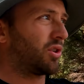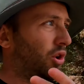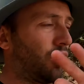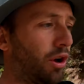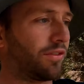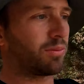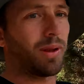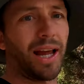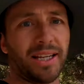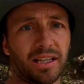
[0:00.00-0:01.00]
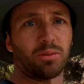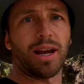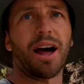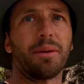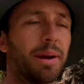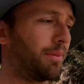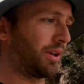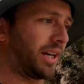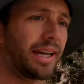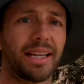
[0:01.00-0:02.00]
turn-offs, places where other people
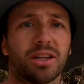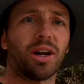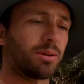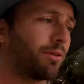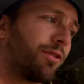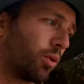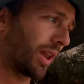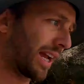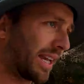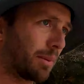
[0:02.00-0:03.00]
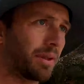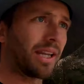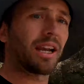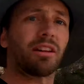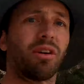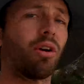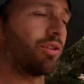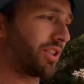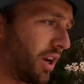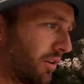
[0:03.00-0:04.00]
are going to get sights before they end up at the end of the
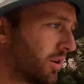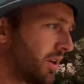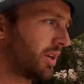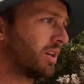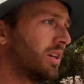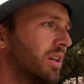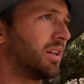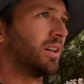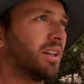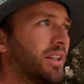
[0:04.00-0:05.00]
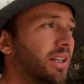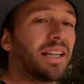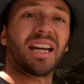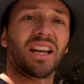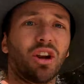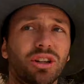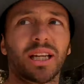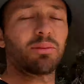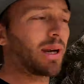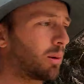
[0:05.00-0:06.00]
road. So you're going to not
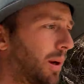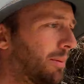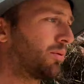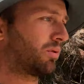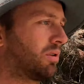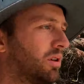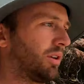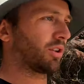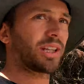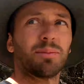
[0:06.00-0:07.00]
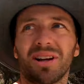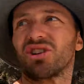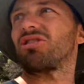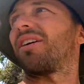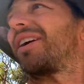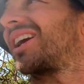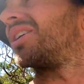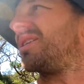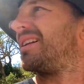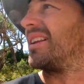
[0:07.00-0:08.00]
see many people, not see much traffic.
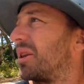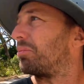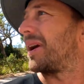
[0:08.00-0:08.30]
The